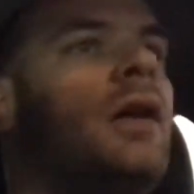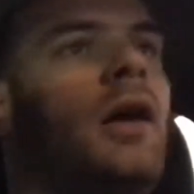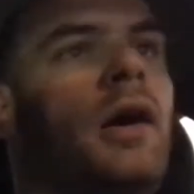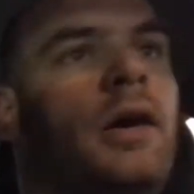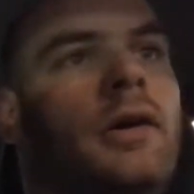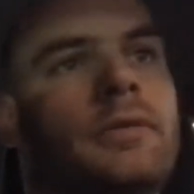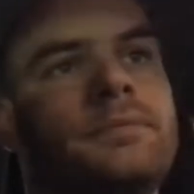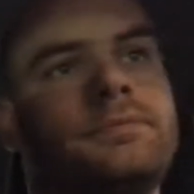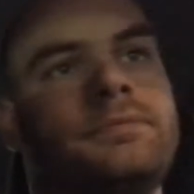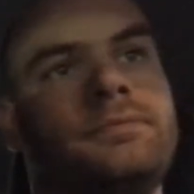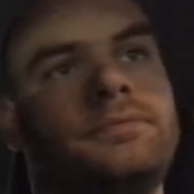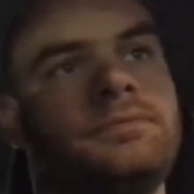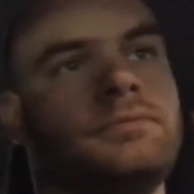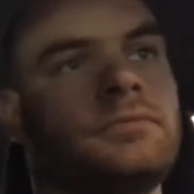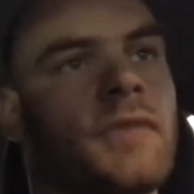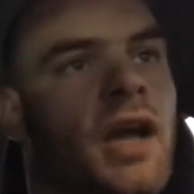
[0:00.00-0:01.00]

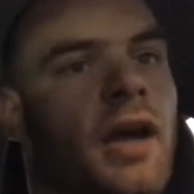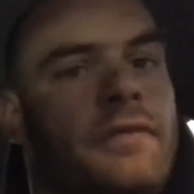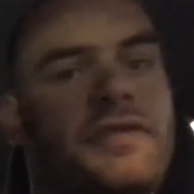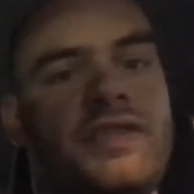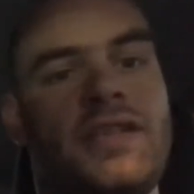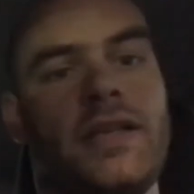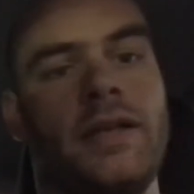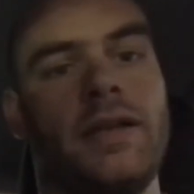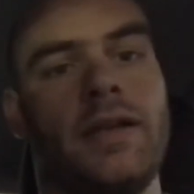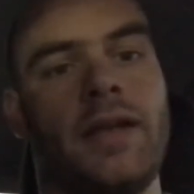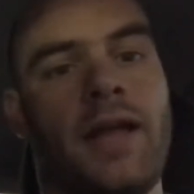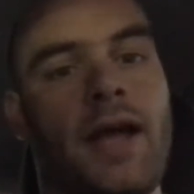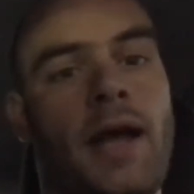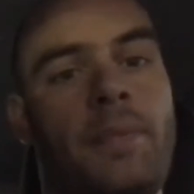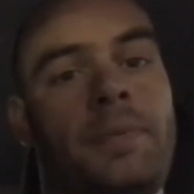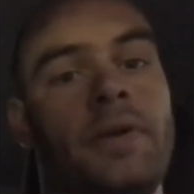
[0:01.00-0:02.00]
I've seen it
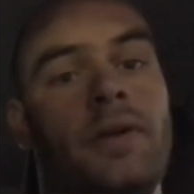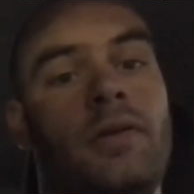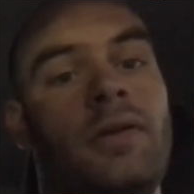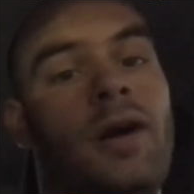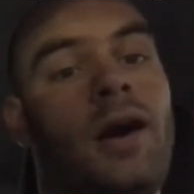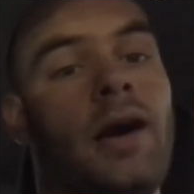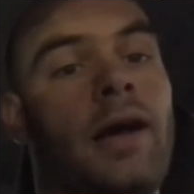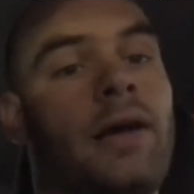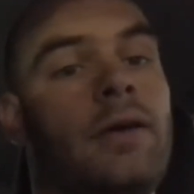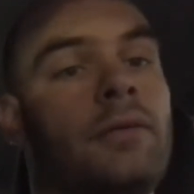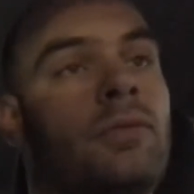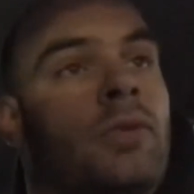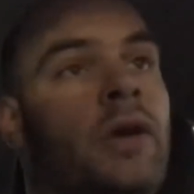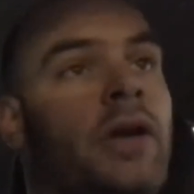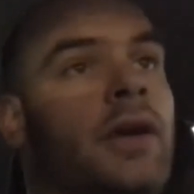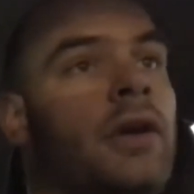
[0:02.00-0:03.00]
happen a lot
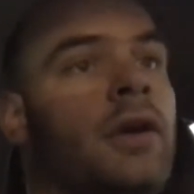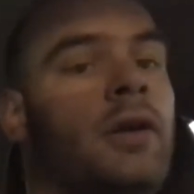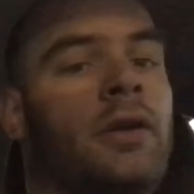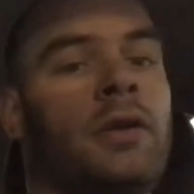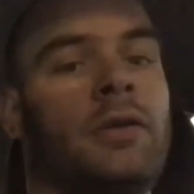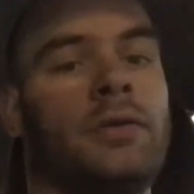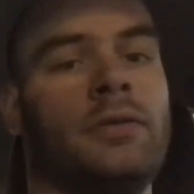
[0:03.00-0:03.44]
where